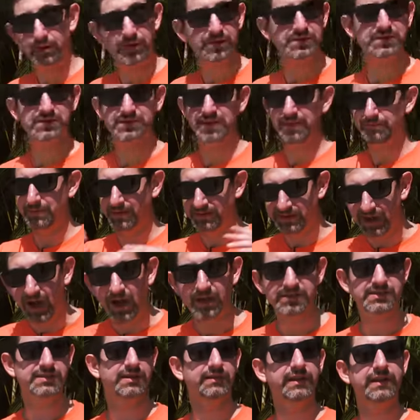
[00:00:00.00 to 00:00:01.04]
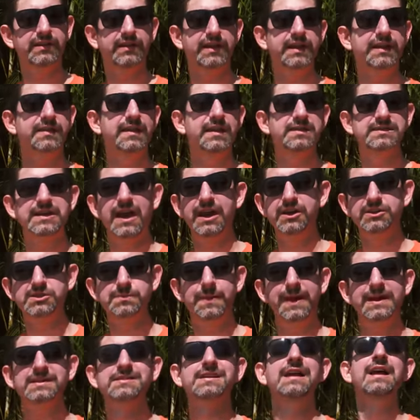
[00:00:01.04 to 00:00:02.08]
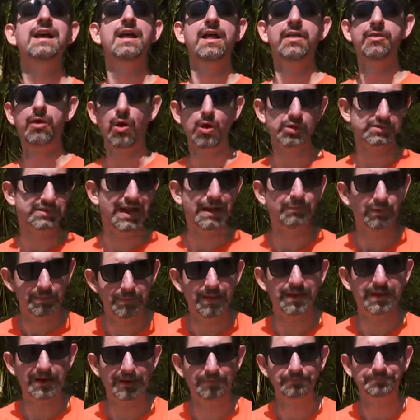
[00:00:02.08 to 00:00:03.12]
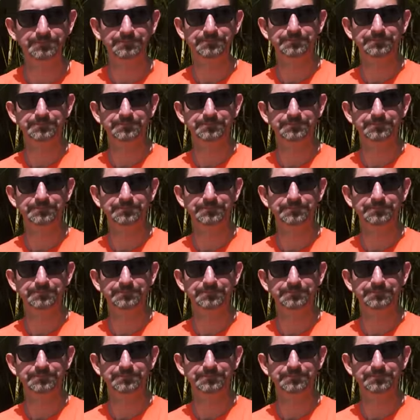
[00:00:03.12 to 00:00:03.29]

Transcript: noticed is they've been constantly cleaning the entire space the whole time we've been here.